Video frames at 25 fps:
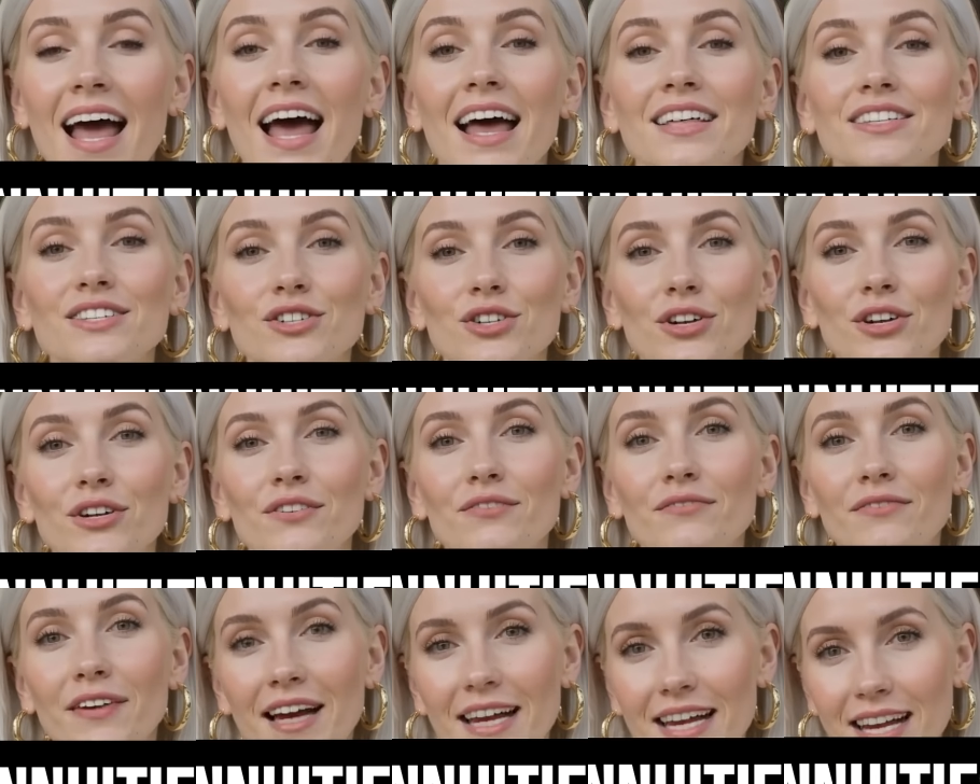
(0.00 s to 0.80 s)
and
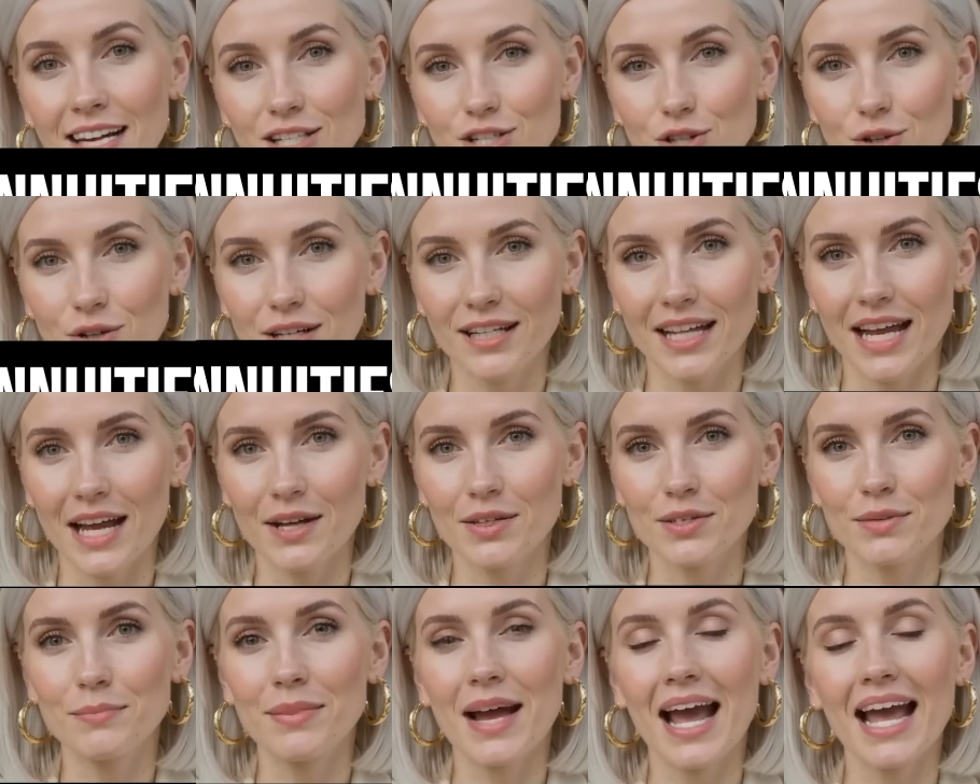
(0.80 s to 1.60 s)
certain financial
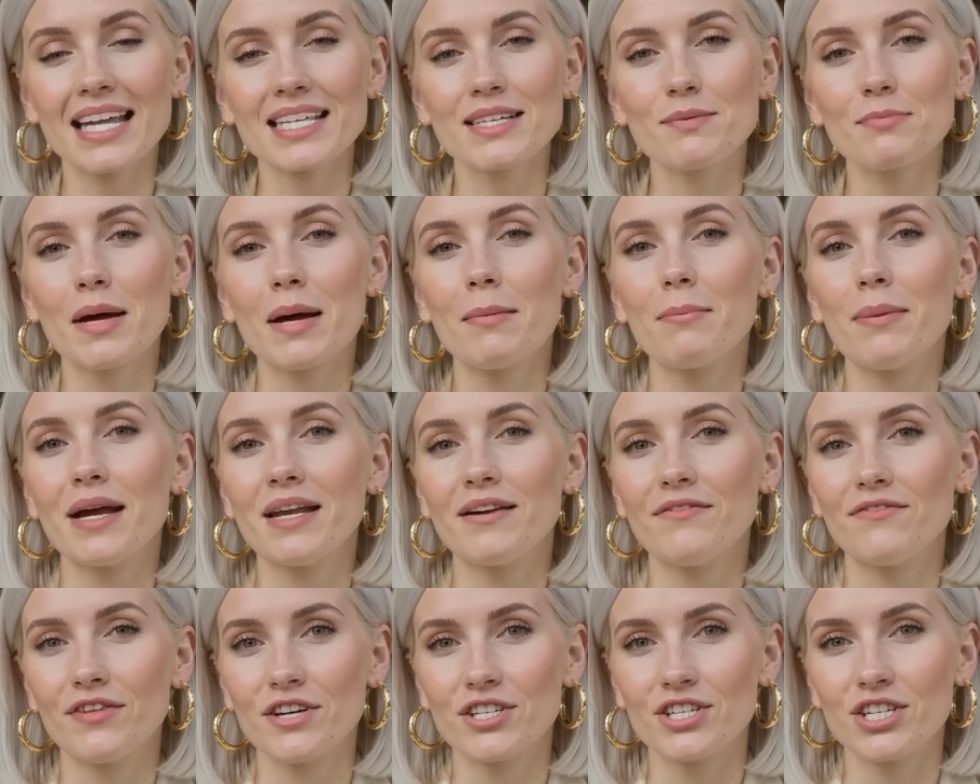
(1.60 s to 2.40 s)
accounts pass by
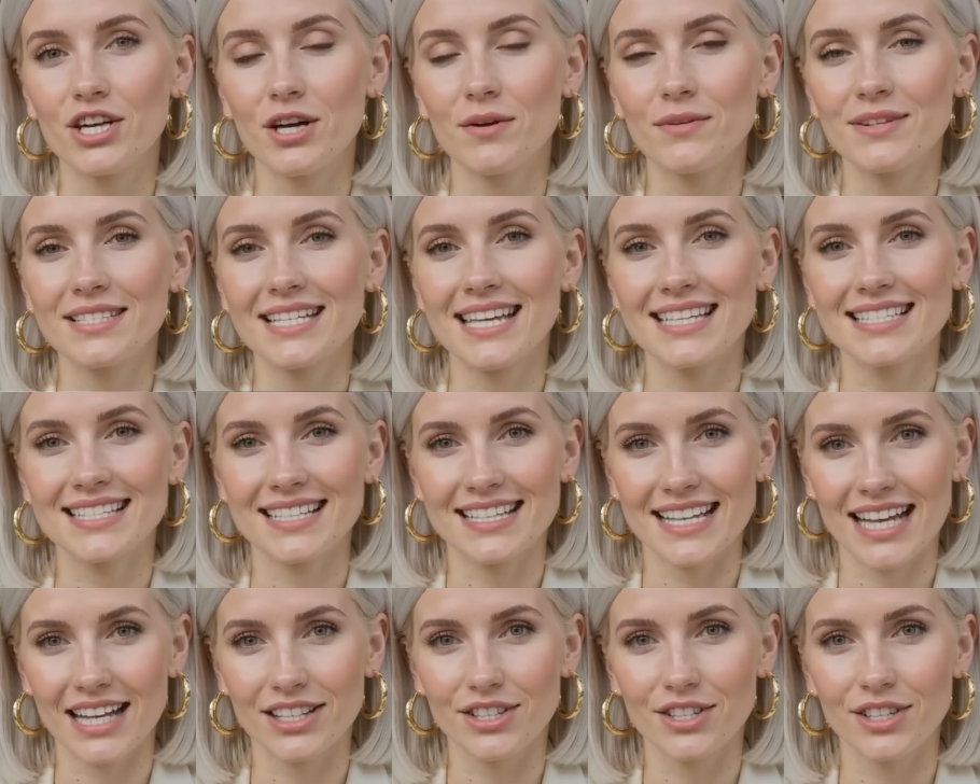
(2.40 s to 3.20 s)
beneficiary
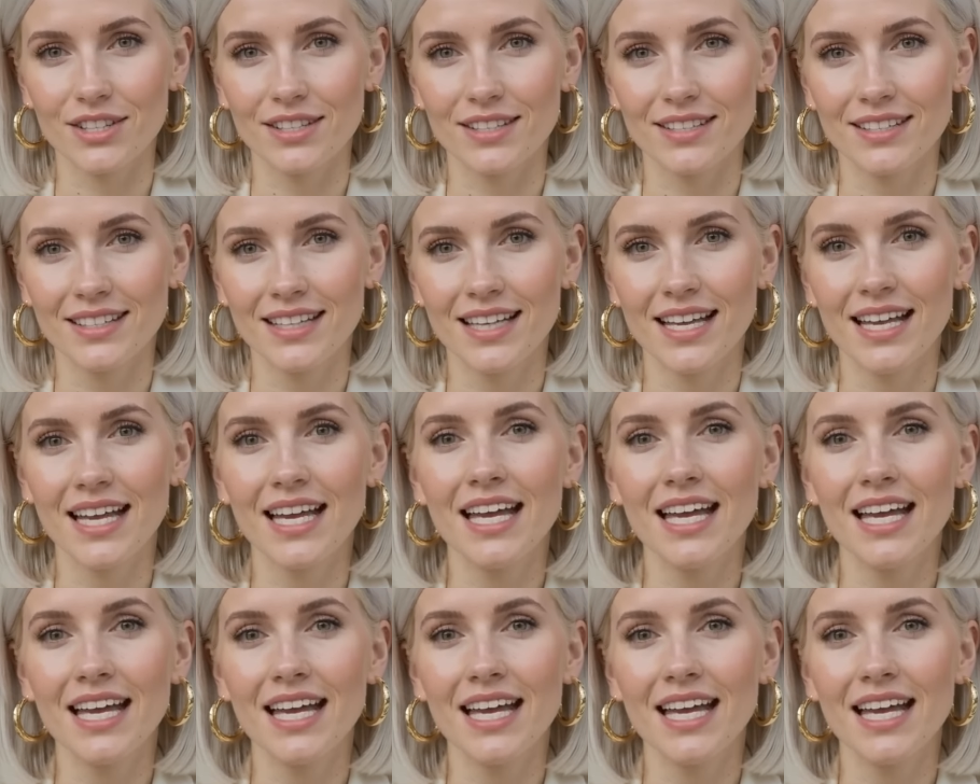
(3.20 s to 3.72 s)
designation.